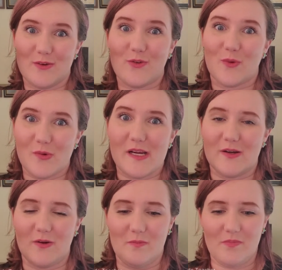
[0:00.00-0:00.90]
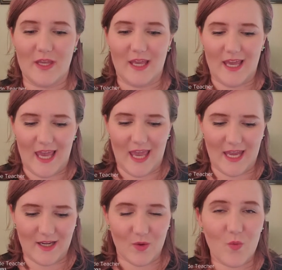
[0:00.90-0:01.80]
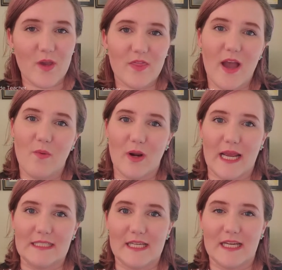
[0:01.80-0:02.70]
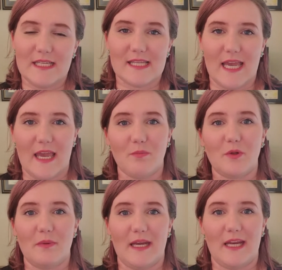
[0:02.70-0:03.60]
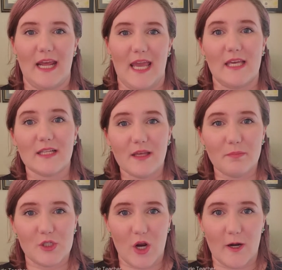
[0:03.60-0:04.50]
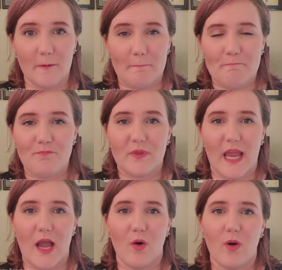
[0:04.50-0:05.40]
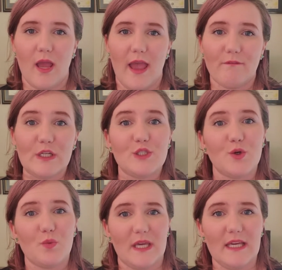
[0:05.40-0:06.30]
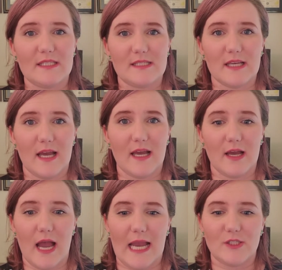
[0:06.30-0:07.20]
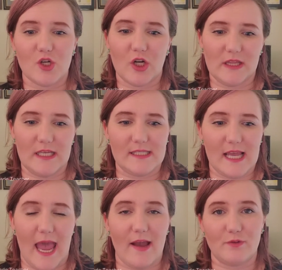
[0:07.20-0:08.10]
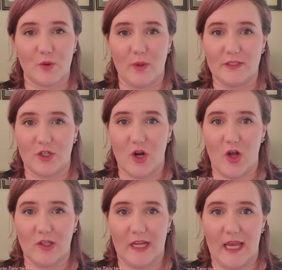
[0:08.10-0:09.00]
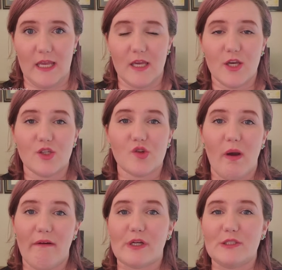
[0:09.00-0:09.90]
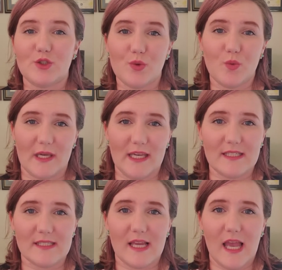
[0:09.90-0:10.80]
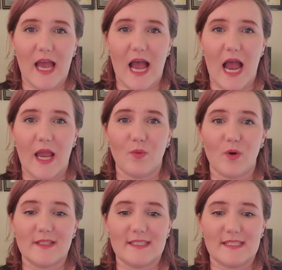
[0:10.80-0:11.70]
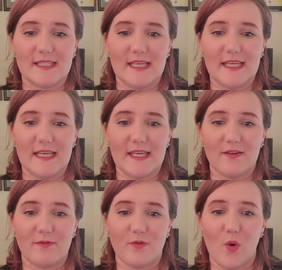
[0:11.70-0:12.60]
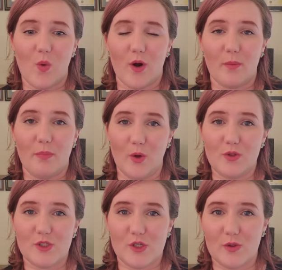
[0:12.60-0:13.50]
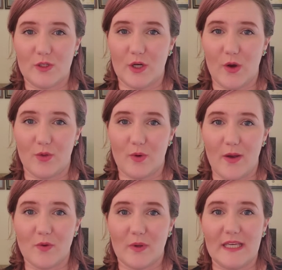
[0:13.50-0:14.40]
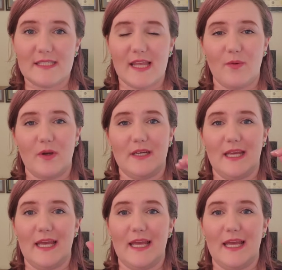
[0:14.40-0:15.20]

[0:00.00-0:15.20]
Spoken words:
for real. And with that, what I did is I implemented a clip chart. Now, every 2 weeks, I started this after winter holiday. So every 2 weeks, I would see for both students, throughout the weeks, they would